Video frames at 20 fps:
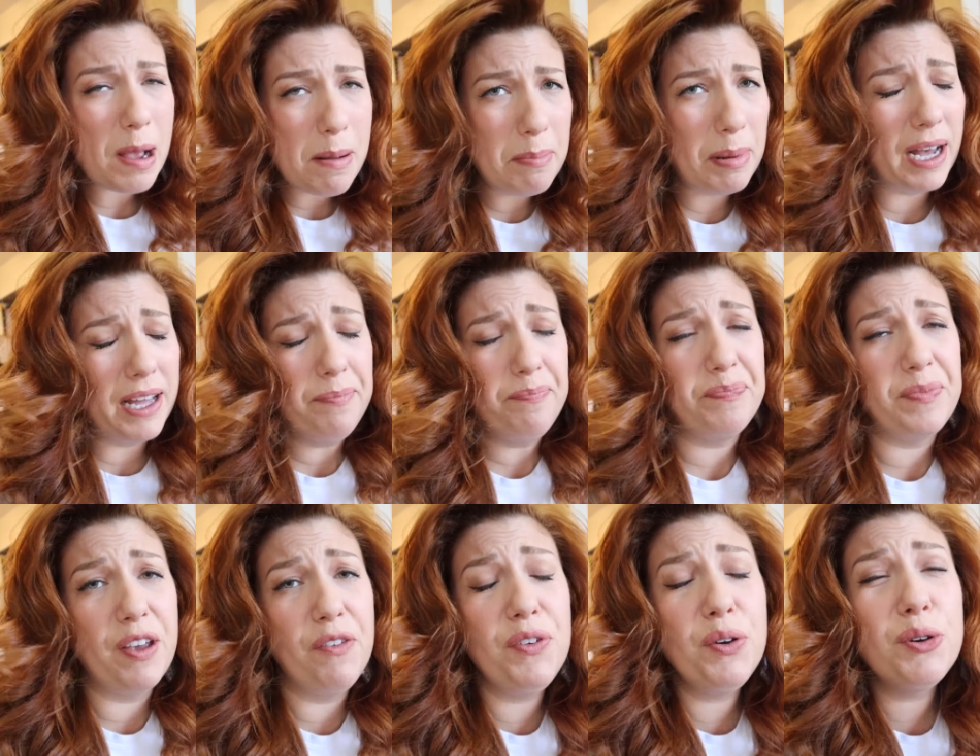
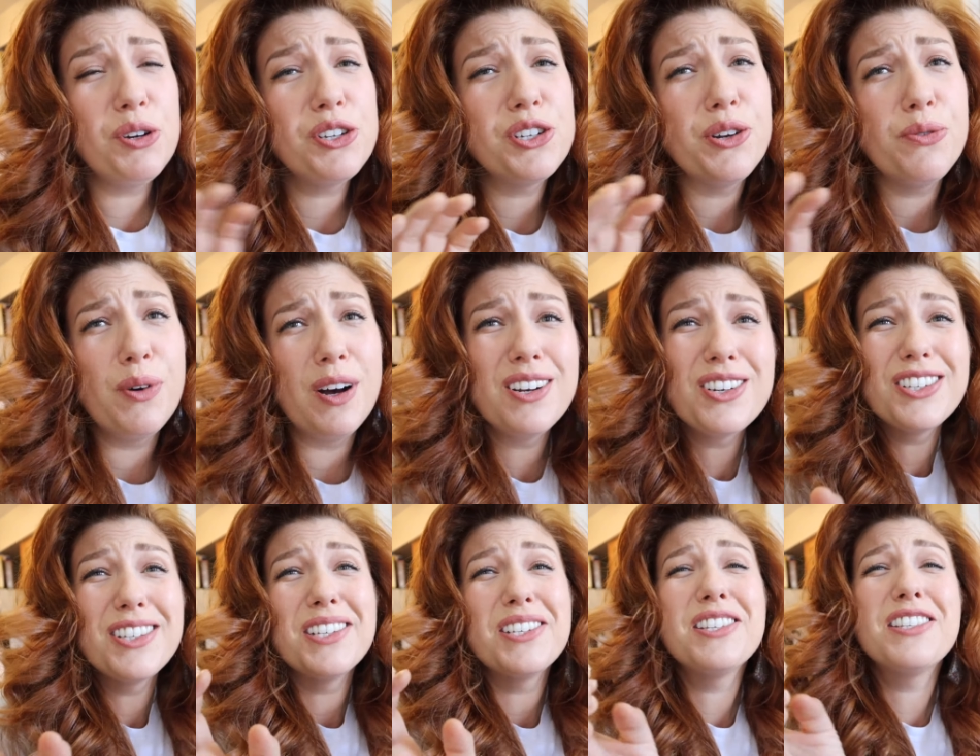But if you are still
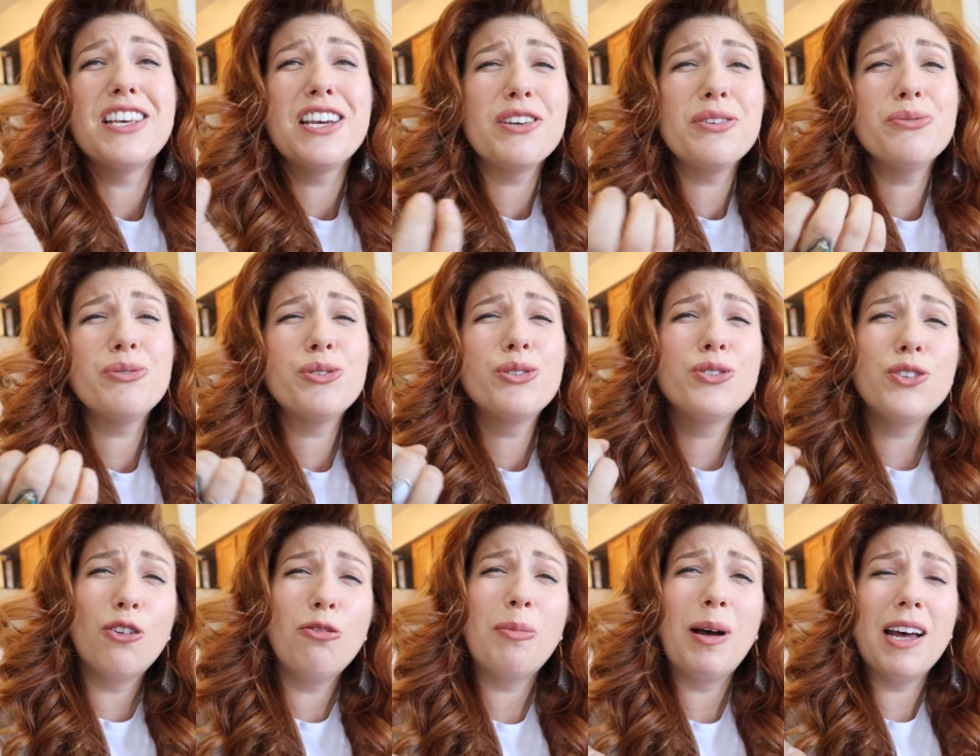watching this, thank you
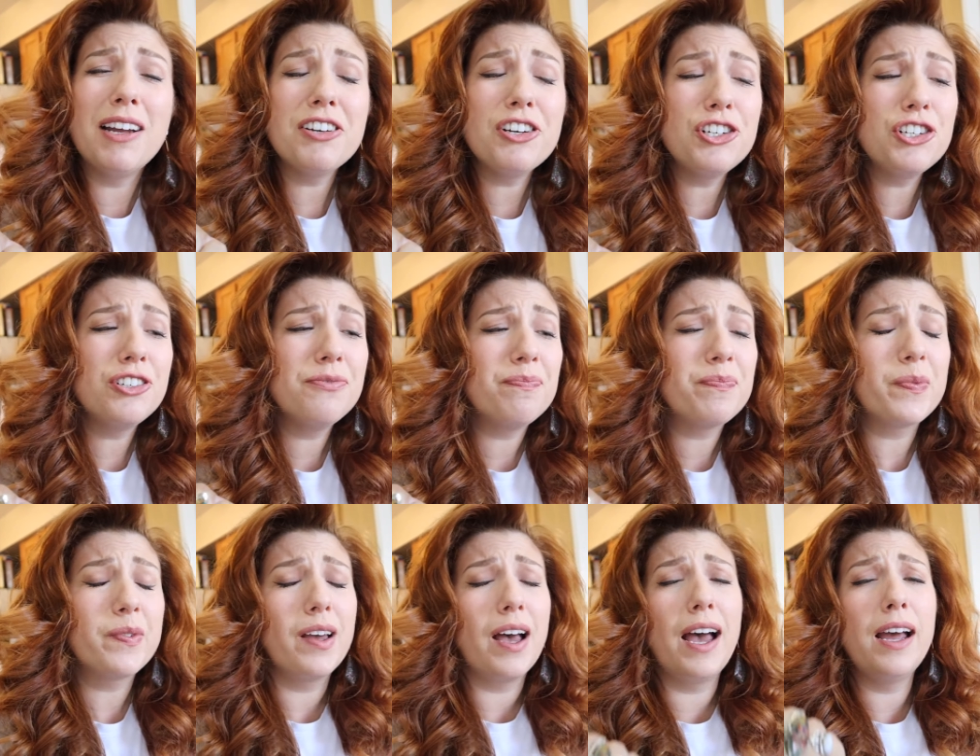so much
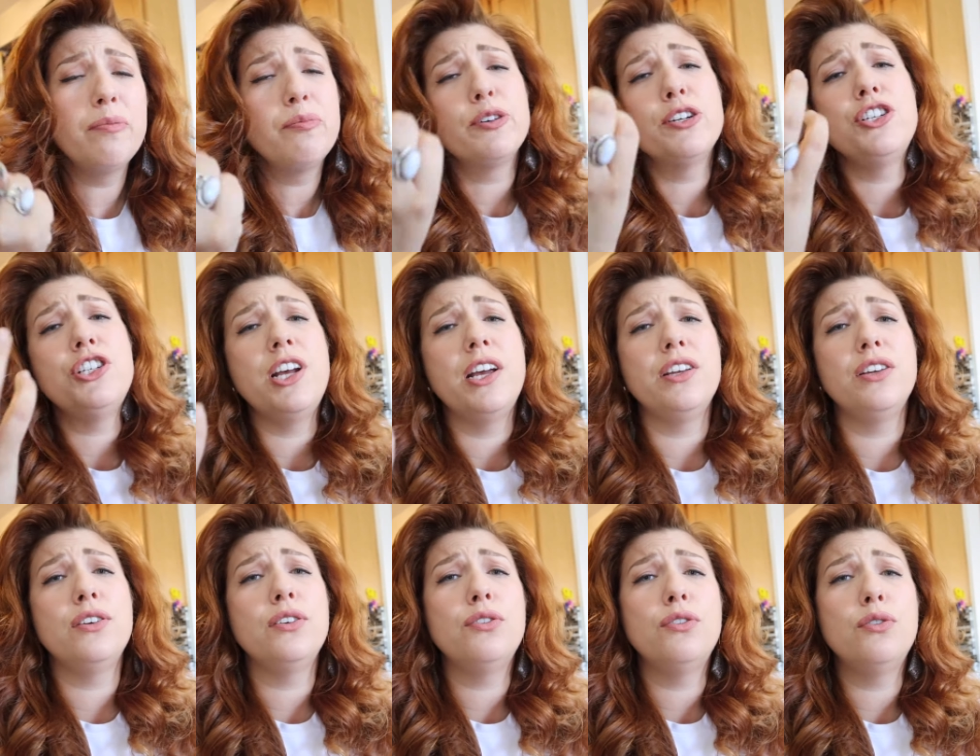I appreciate
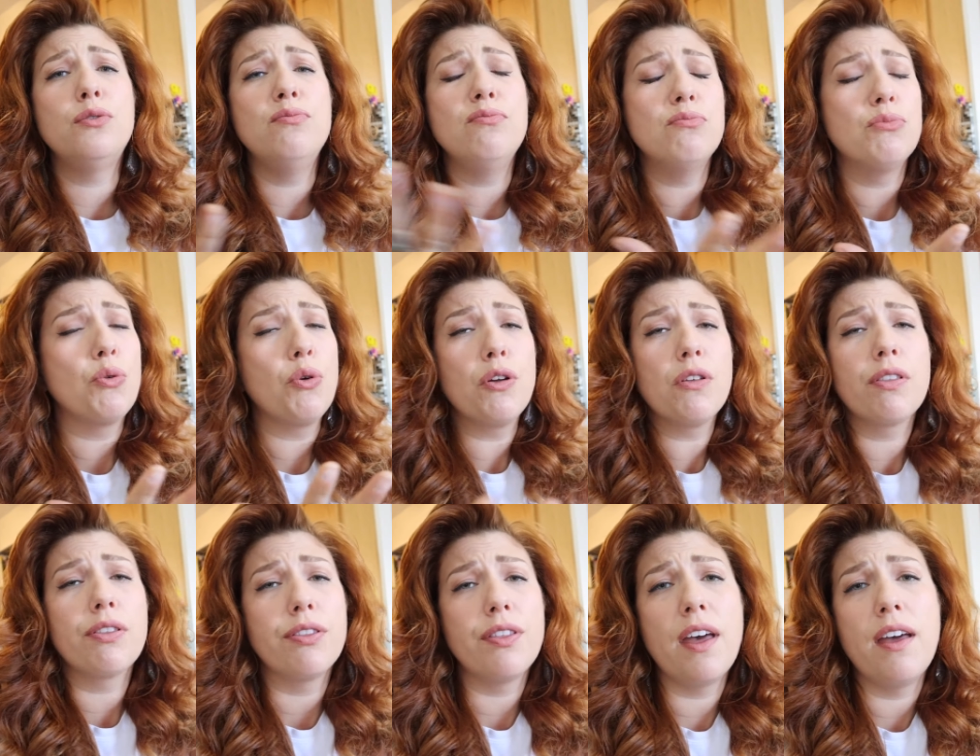you more
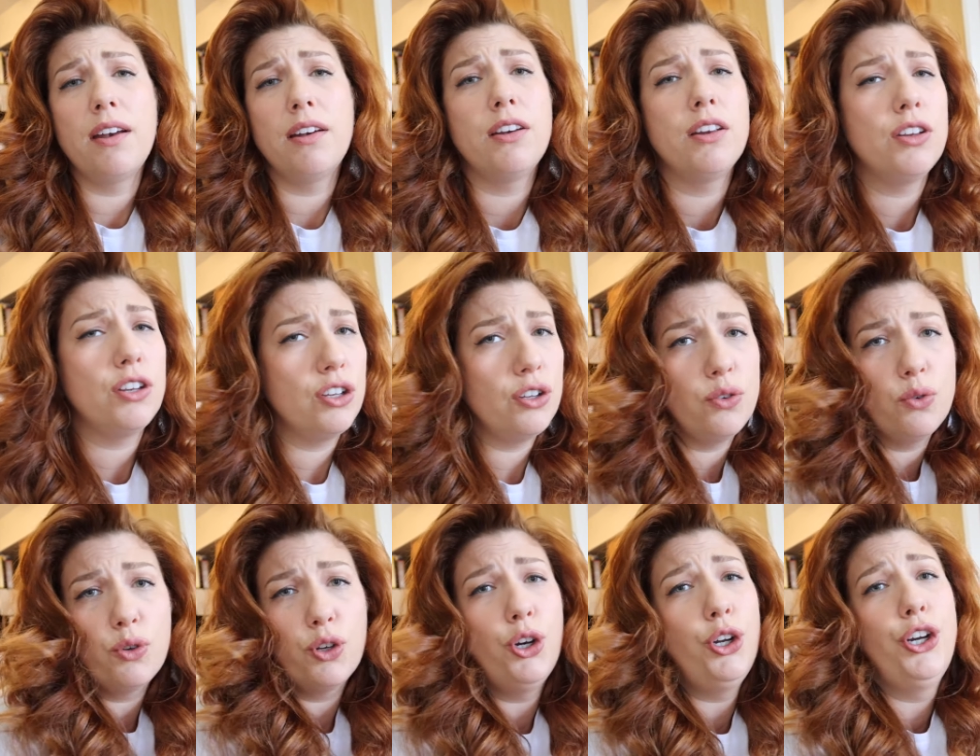than
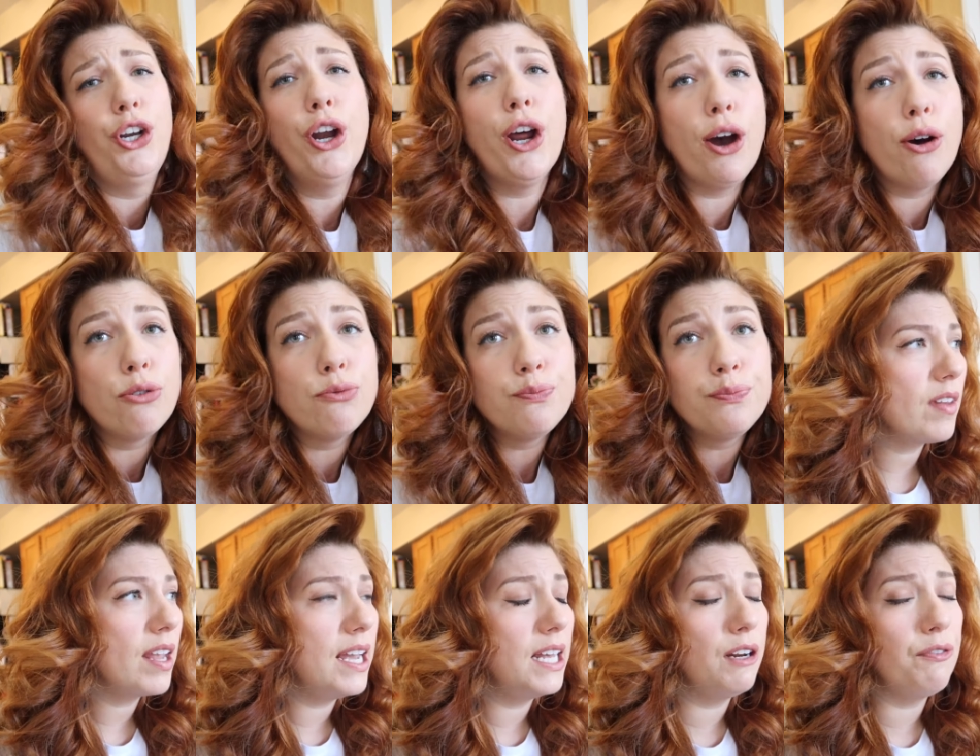you could know.
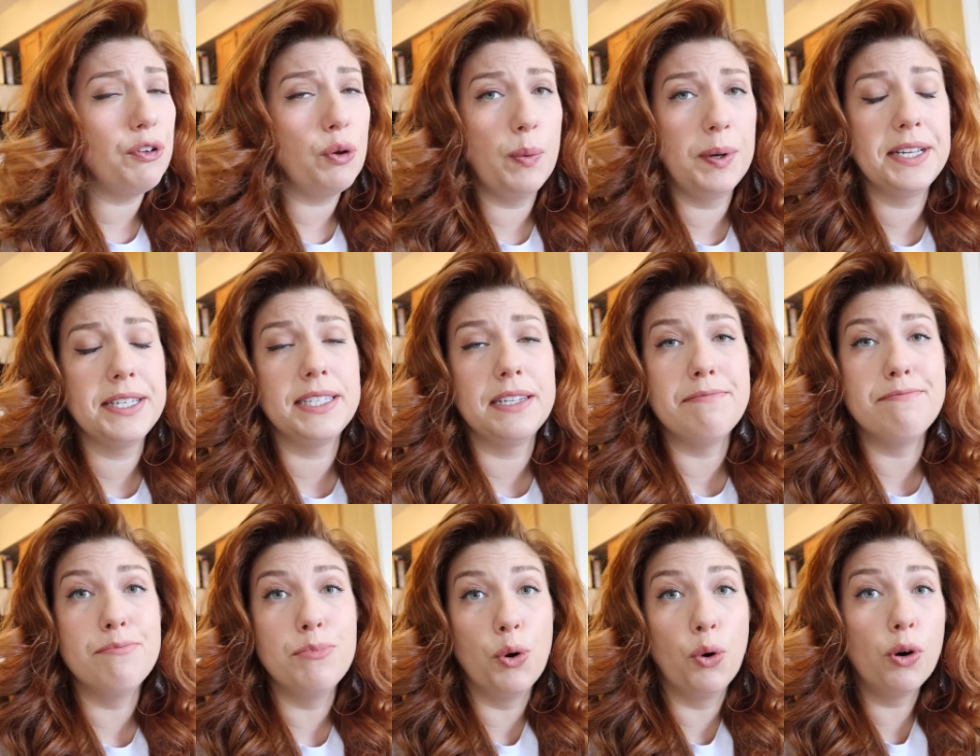And if you wanna see
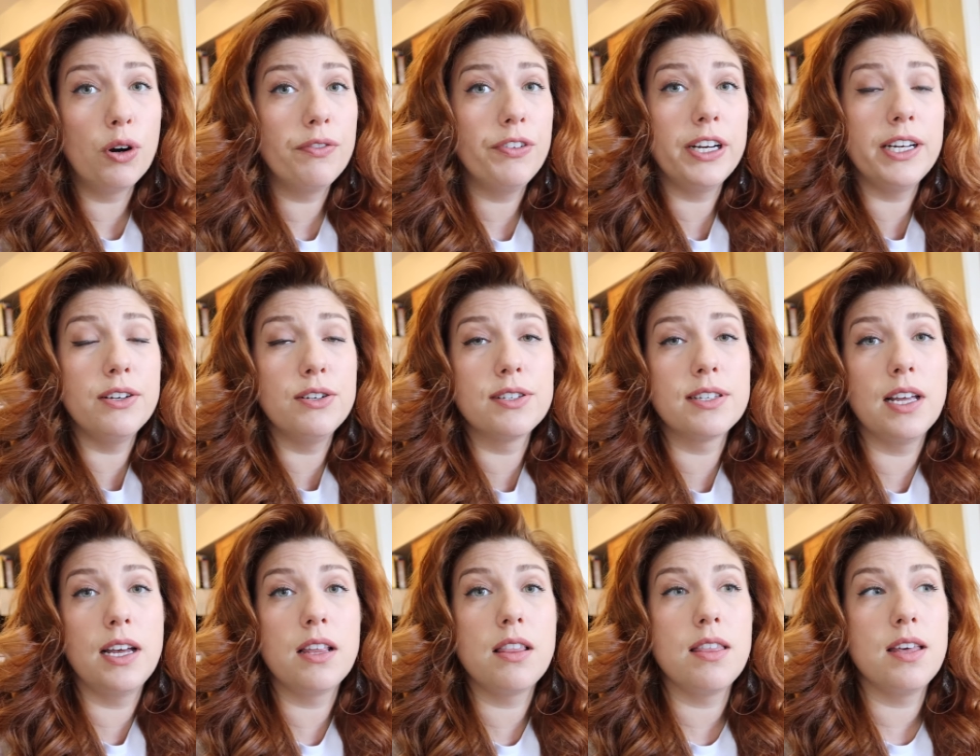more videos
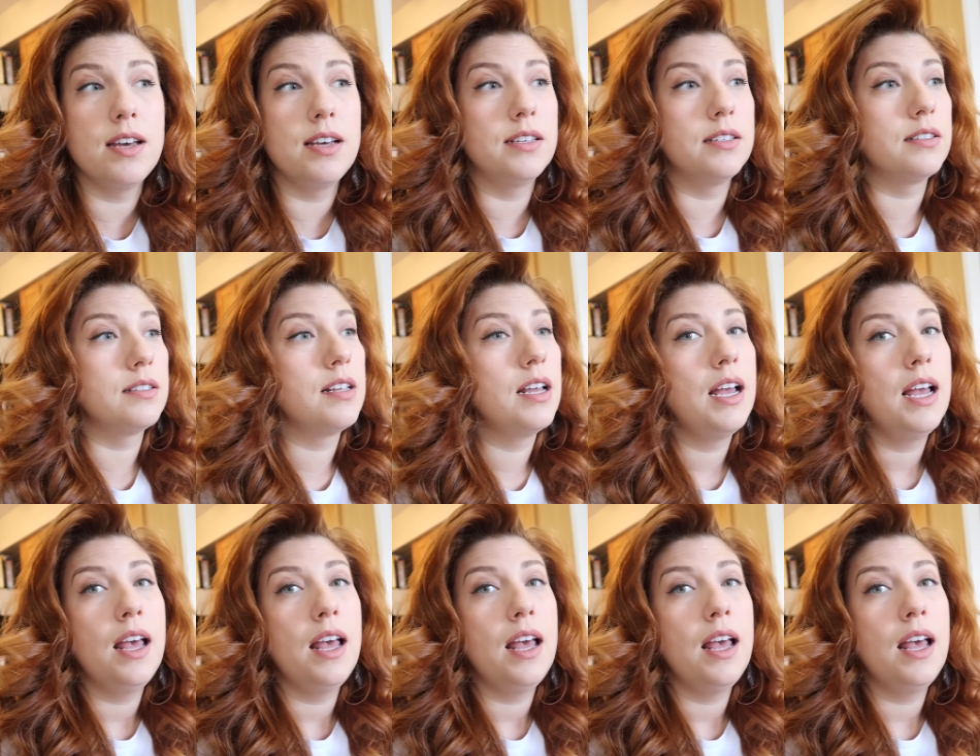like this,